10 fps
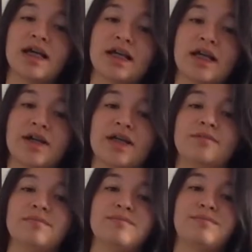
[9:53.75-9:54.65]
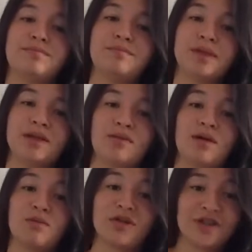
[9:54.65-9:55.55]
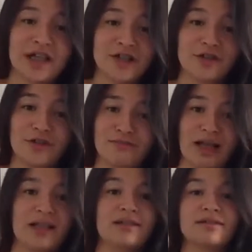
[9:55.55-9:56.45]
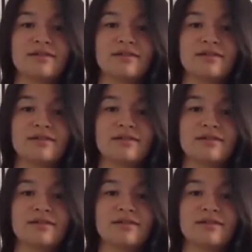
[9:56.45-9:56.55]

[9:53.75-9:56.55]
caring and being one with nature. And